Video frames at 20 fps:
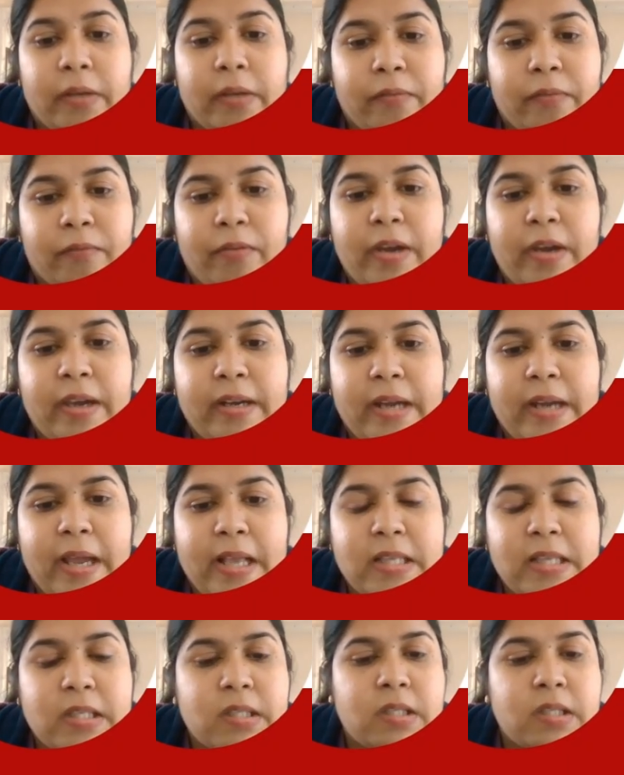
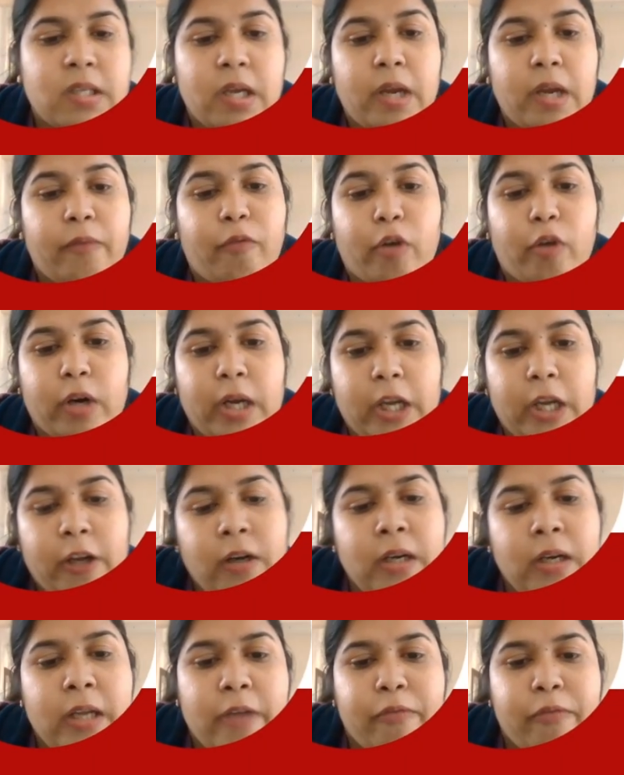Whereas for
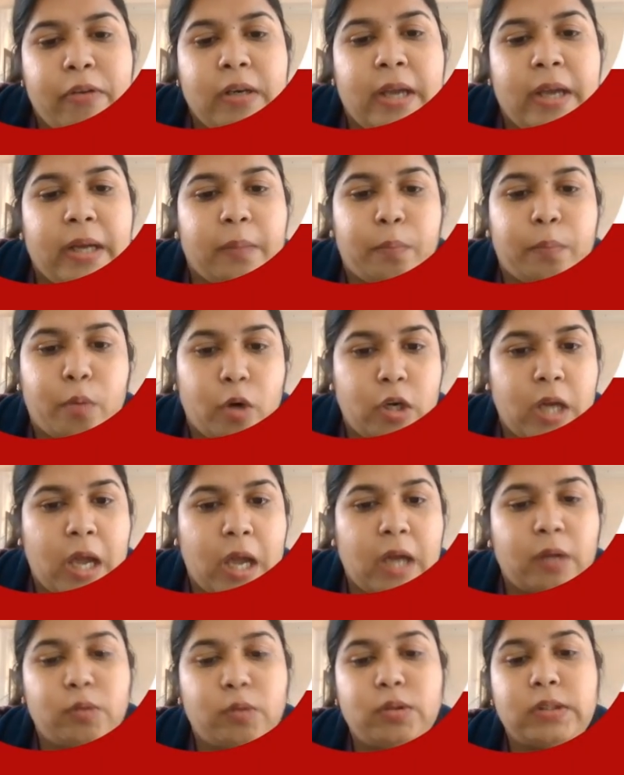indefinite
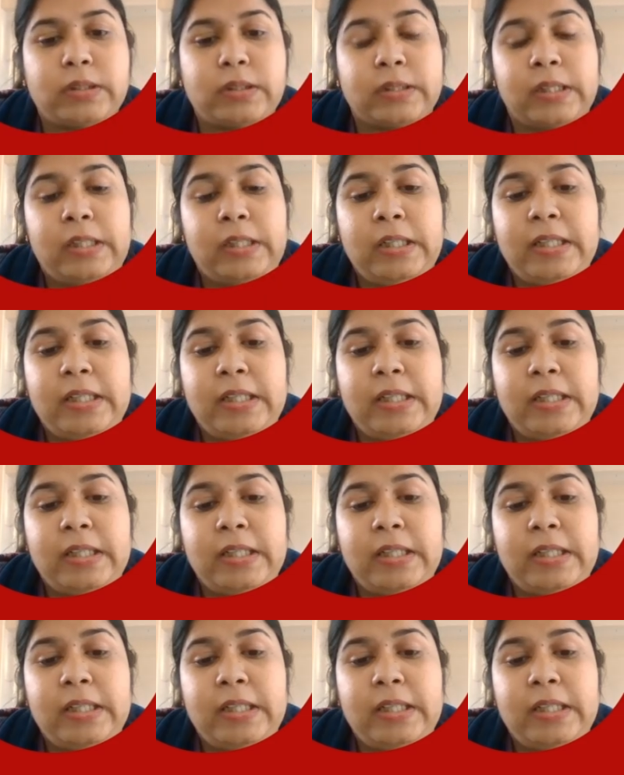pronouns,